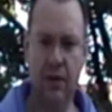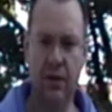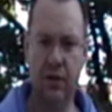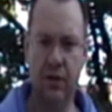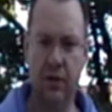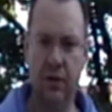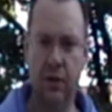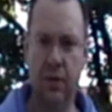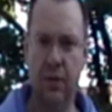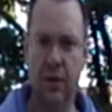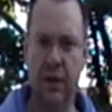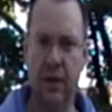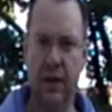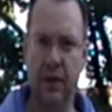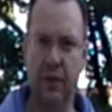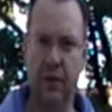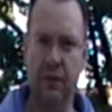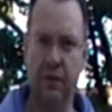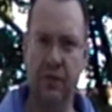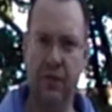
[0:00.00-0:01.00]
So when
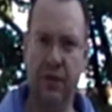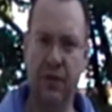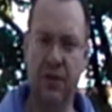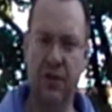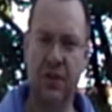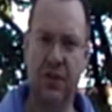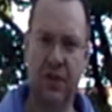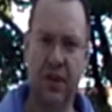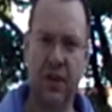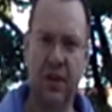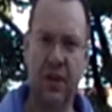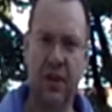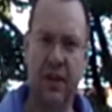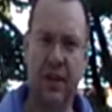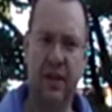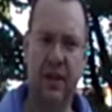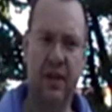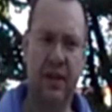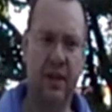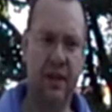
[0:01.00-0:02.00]
it first
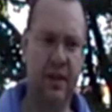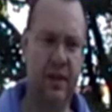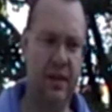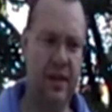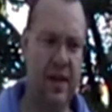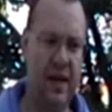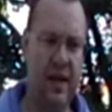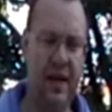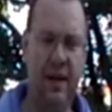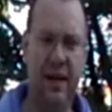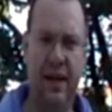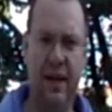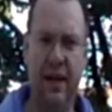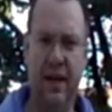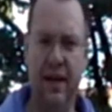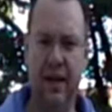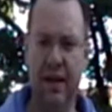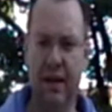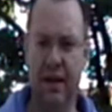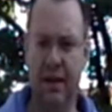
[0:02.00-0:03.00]
started, it had
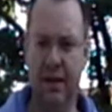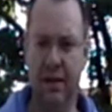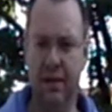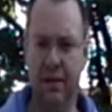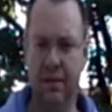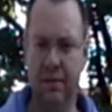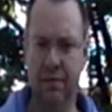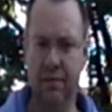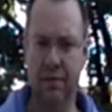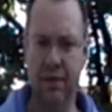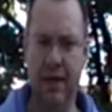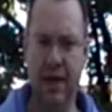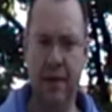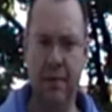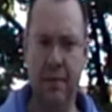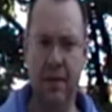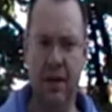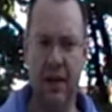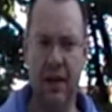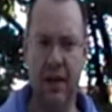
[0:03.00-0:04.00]
a
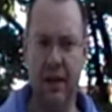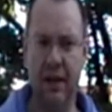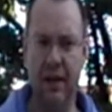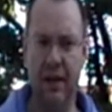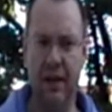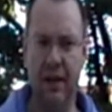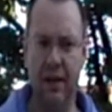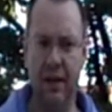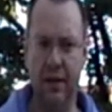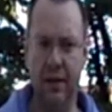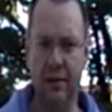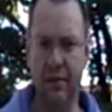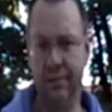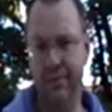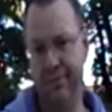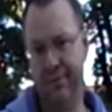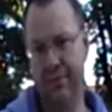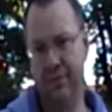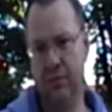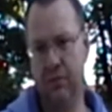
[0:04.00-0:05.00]
kind of like a
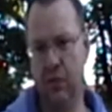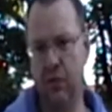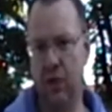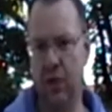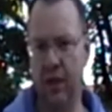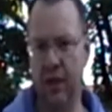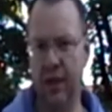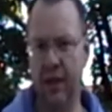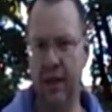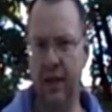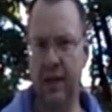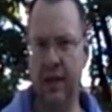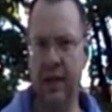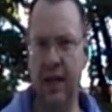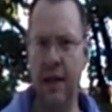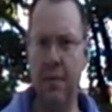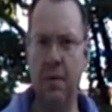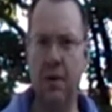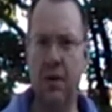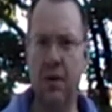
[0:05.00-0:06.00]

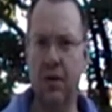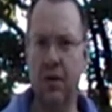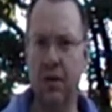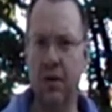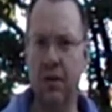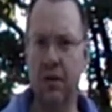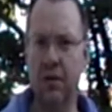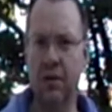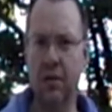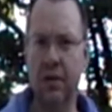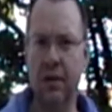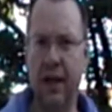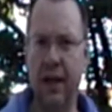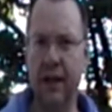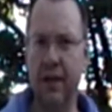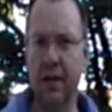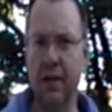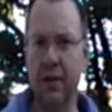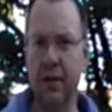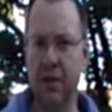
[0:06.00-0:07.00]
chemical
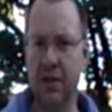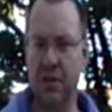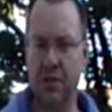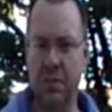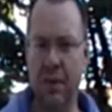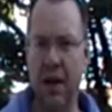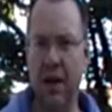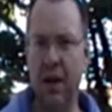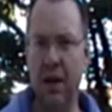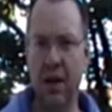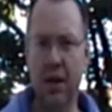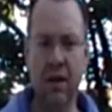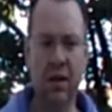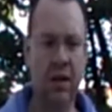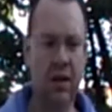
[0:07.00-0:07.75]
lighter smell.